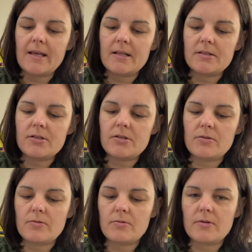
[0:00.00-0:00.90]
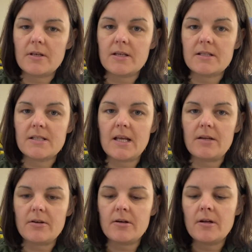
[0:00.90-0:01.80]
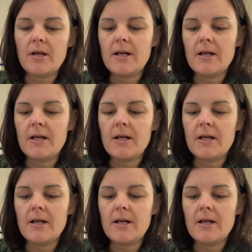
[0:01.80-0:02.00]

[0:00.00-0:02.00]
into the container.